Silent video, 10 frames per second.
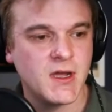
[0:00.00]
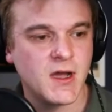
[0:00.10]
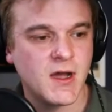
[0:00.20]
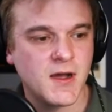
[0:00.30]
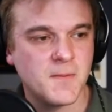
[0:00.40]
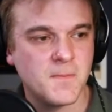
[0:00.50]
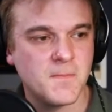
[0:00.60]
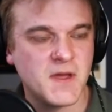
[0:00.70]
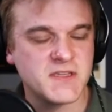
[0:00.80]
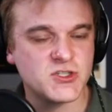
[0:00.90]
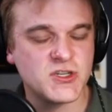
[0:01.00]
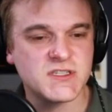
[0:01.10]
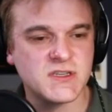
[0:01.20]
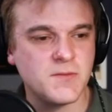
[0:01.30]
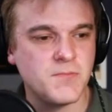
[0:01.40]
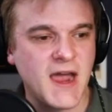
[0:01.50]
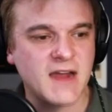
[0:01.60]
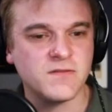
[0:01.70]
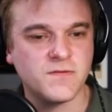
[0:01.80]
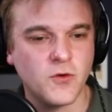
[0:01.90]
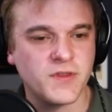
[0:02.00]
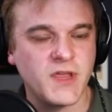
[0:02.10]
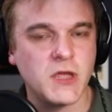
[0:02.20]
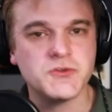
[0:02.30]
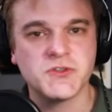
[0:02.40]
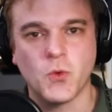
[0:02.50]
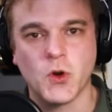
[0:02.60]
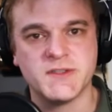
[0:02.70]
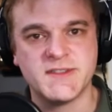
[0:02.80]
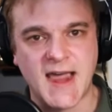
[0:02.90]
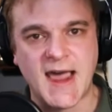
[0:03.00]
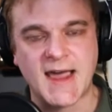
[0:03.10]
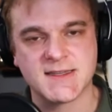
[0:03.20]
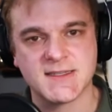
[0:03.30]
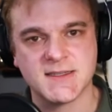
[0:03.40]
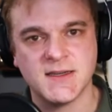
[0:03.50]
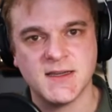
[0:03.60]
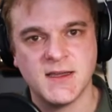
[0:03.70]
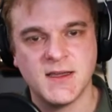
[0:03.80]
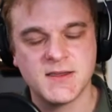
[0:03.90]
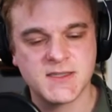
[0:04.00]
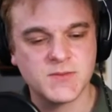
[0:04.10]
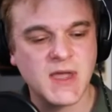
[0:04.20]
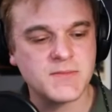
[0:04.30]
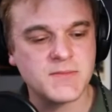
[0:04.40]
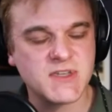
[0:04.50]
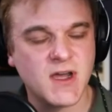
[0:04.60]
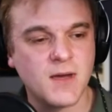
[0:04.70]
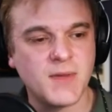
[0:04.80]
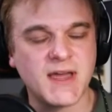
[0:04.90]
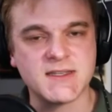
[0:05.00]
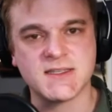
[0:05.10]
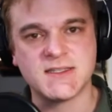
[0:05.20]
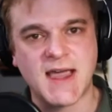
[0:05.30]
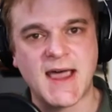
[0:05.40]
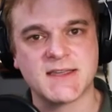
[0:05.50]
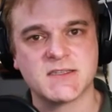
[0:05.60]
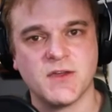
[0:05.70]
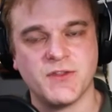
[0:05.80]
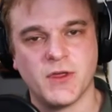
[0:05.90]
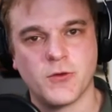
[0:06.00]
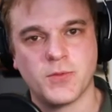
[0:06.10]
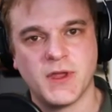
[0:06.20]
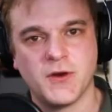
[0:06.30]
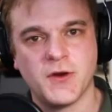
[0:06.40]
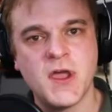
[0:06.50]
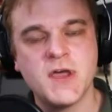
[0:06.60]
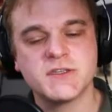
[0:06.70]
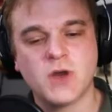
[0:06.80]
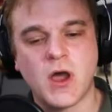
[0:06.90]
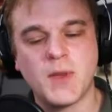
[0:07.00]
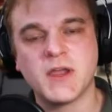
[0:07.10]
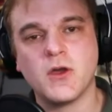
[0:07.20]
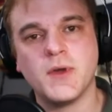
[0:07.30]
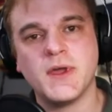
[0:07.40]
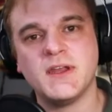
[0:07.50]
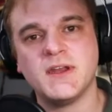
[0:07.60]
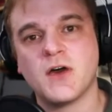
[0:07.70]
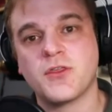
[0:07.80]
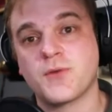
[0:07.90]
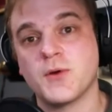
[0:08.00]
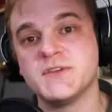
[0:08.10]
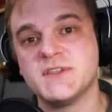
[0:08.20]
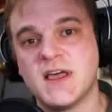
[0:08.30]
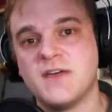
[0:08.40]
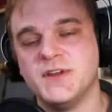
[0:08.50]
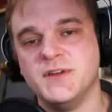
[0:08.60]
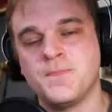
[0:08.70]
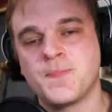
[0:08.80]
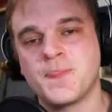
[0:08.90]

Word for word: um, just back and forth. He used the word tax. Sometimes combat is a tax on the other player. So yeah. I might go in and I'll throw seven